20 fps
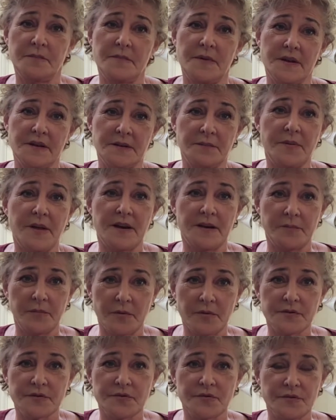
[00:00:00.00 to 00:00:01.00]
independent
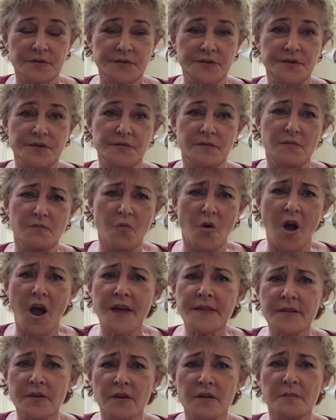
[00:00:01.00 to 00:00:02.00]
bookstores do and why
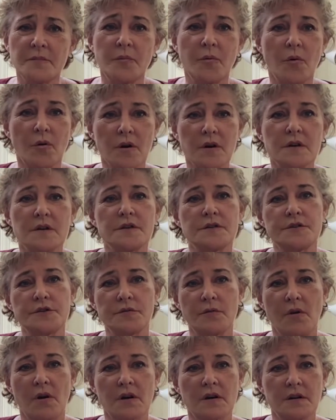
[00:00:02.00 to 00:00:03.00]
they're important
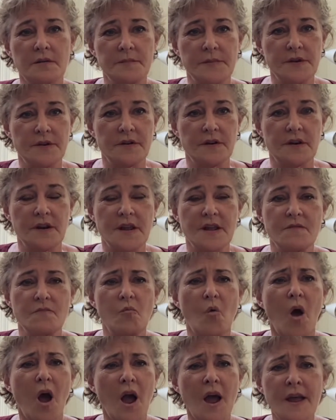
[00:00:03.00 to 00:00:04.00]
to our community and
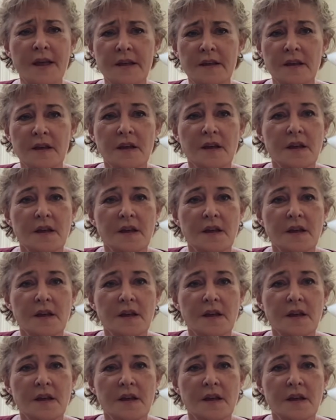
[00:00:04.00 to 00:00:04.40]
why